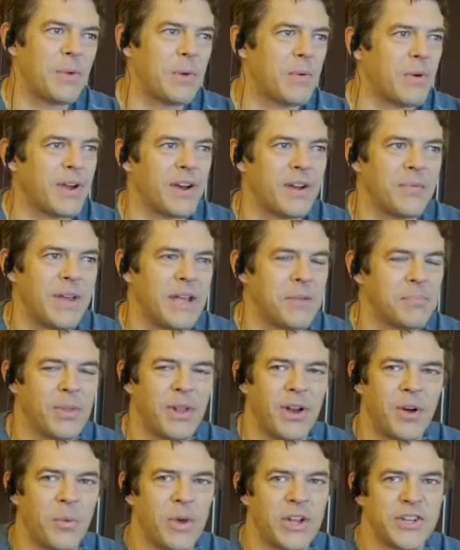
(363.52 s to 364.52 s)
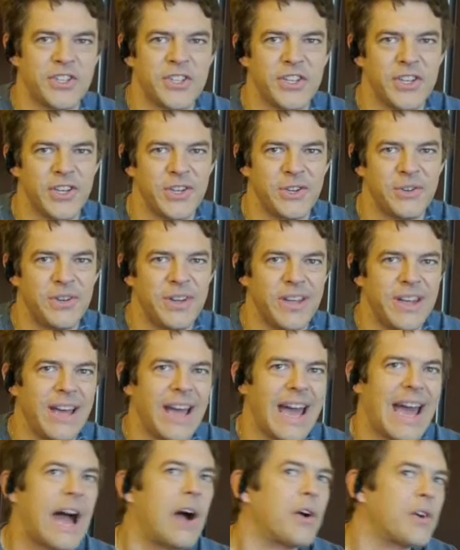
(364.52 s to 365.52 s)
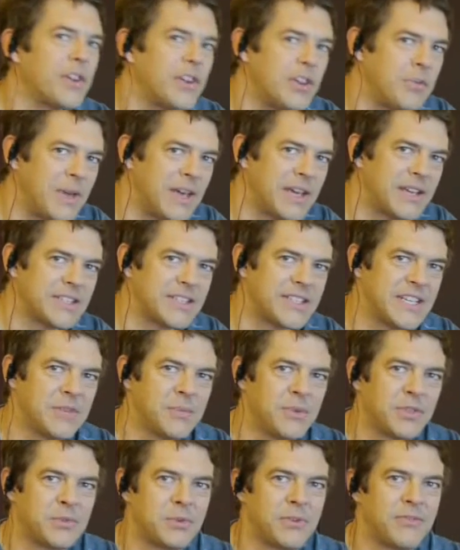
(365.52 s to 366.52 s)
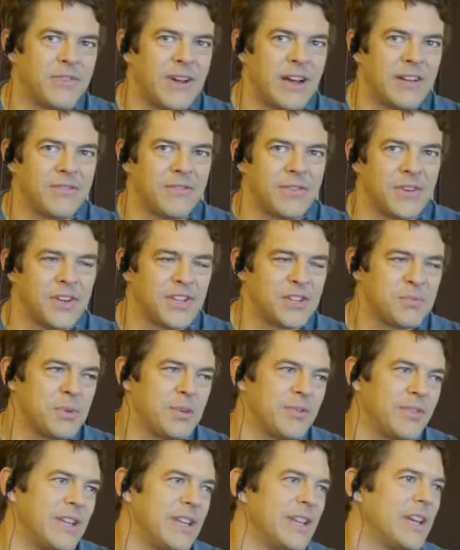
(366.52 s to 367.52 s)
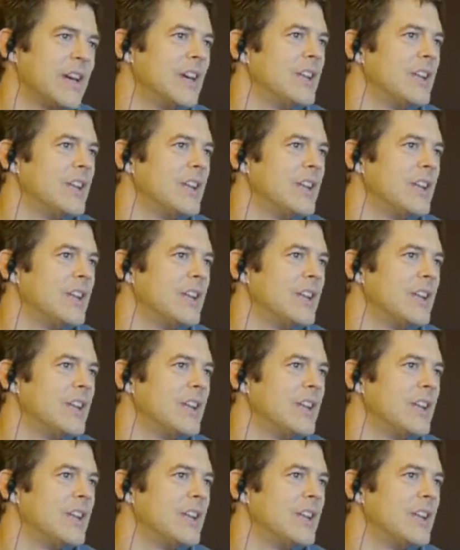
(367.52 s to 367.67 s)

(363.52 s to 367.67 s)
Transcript: we were going to make Blair Witch 2. How can you make a sequel to a found footage movie?